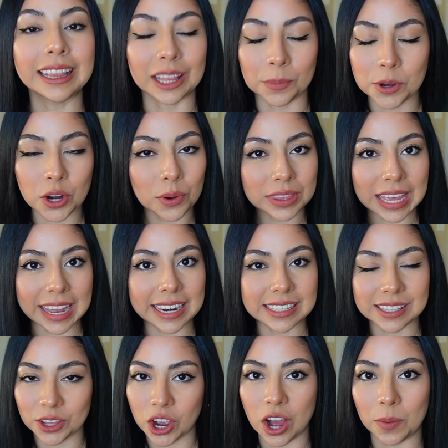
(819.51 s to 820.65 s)
let me know what that is
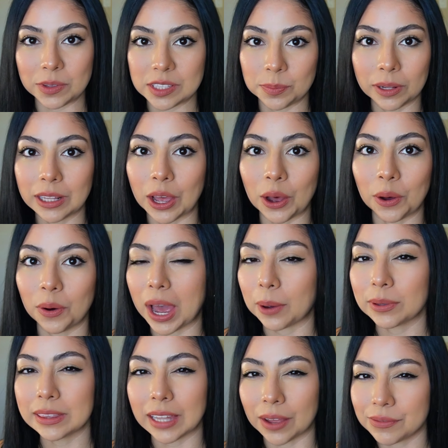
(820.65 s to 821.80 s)
in the comments below. I
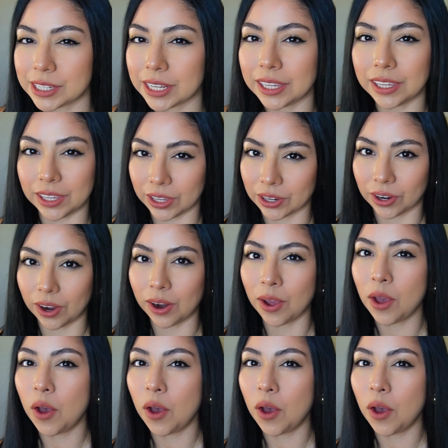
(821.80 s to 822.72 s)
would love to hear